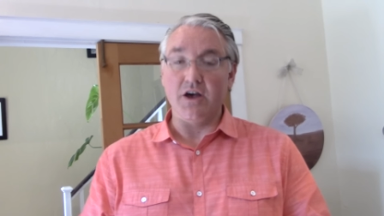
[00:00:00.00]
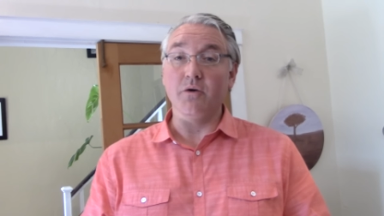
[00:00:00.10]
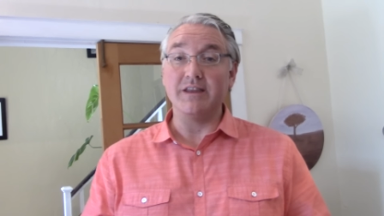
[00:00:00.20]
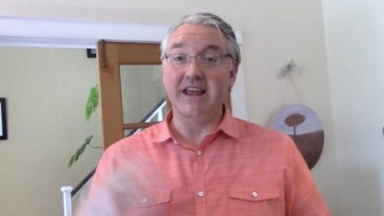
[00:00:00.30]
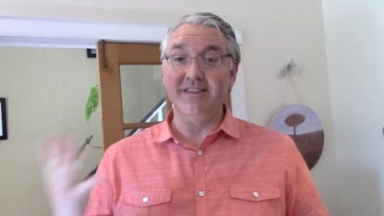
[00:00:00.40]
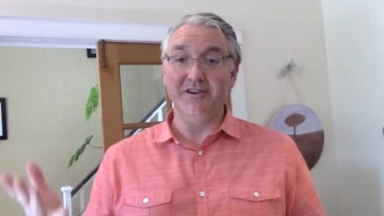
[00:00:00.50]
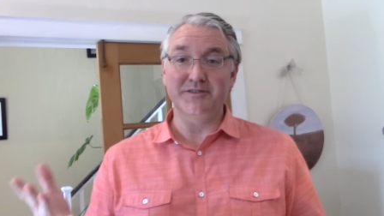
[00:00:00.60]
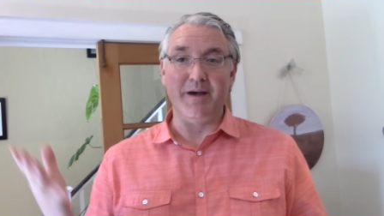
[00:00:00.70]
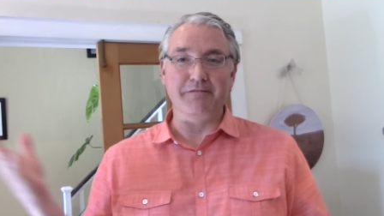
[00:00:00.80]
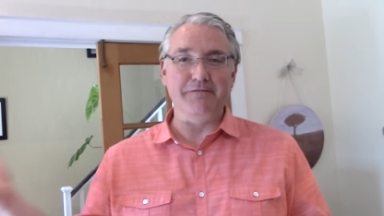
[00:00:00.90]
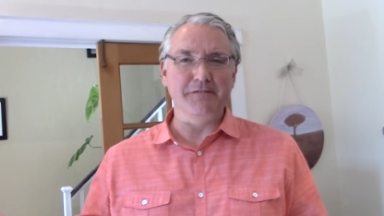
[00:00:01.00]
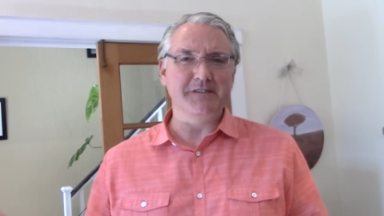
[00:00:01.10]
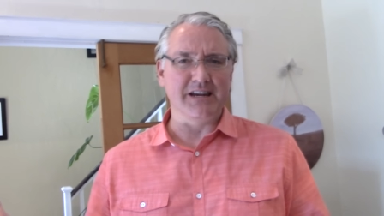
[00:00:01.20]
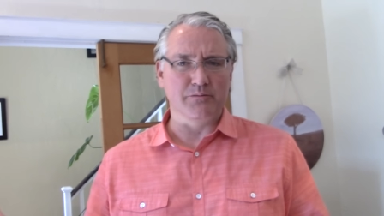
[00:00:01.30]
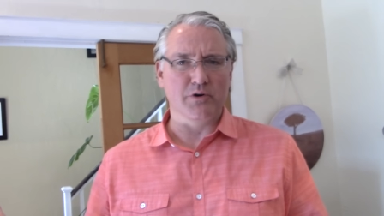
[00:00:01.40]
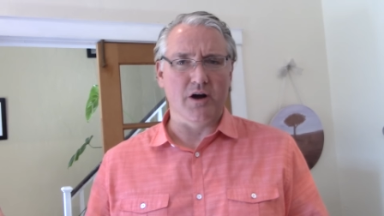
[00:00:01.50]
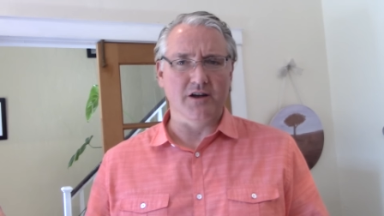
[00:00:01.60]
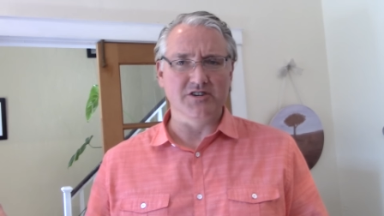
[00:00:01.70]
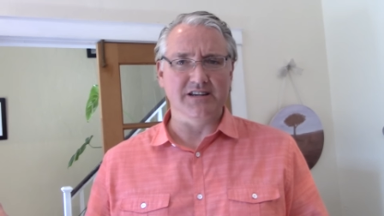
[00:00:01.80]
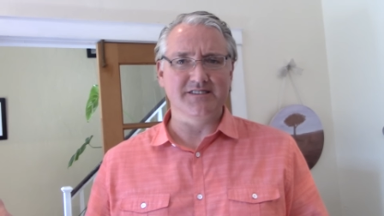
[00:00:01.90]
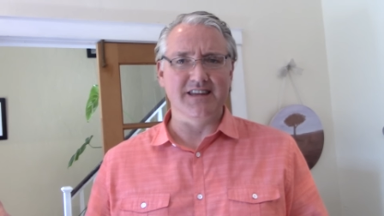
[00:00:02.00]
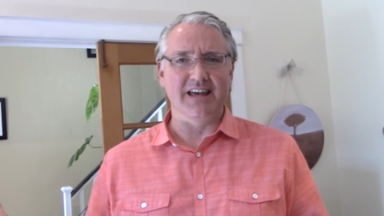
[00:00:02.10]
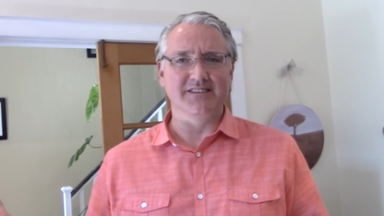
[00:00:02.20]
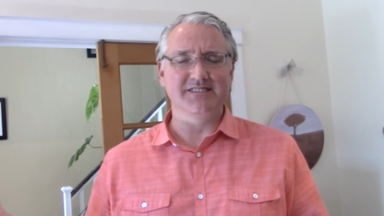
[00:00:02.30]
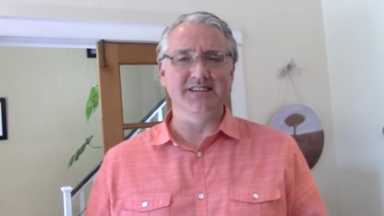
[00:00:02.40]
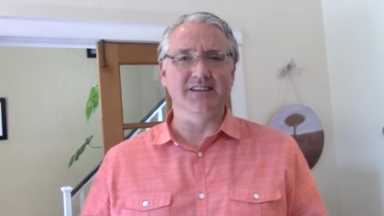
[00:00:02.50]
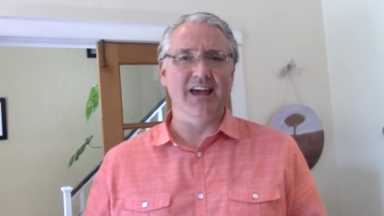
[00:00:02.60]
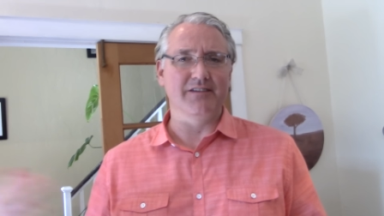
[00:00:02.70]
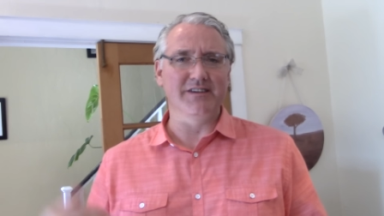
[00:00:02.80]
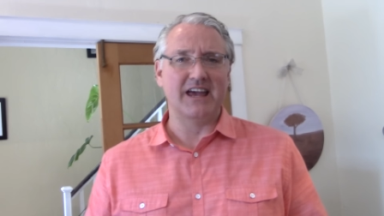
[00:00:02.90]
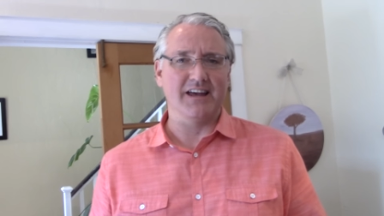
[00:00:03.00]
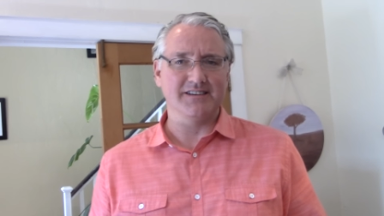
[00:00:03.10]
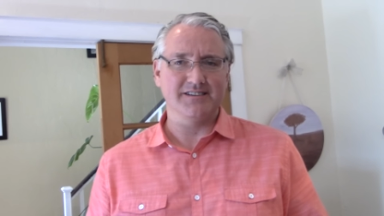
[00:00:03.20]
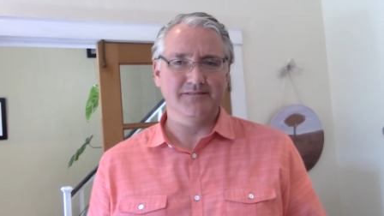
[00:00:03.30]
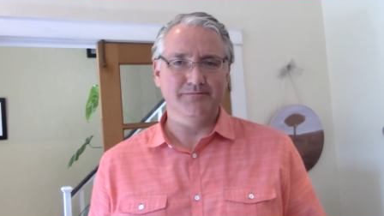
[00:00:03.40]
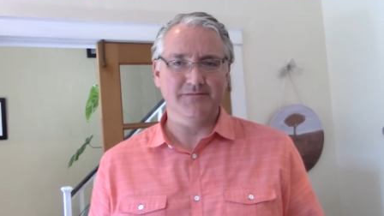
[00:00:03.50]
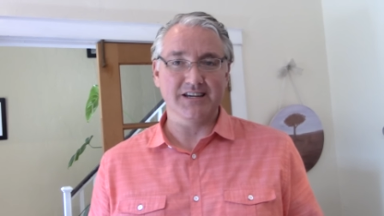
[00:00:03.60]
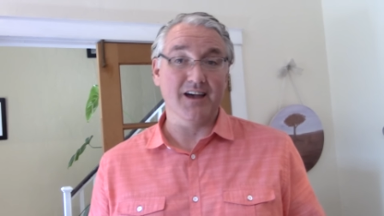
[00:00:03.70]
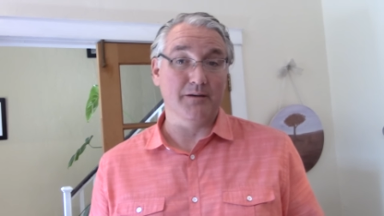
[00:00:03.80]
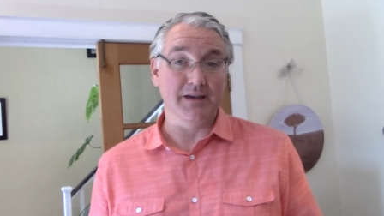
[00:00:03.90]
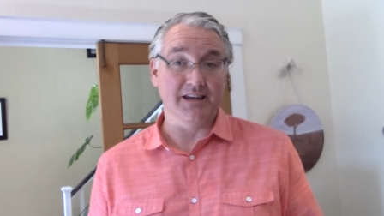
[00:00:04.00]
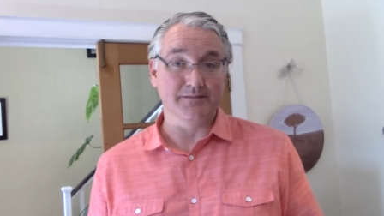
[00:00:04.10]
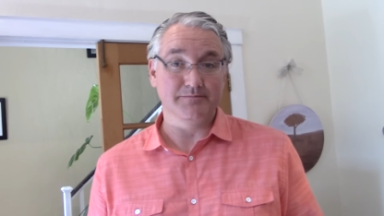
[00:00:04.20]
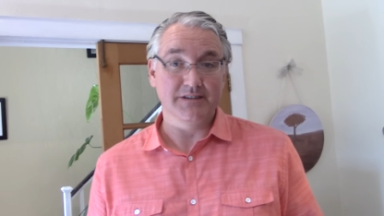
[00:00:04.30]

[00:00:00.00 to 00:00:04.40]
Oh, and then there's about 15 projects that still have yet to come in.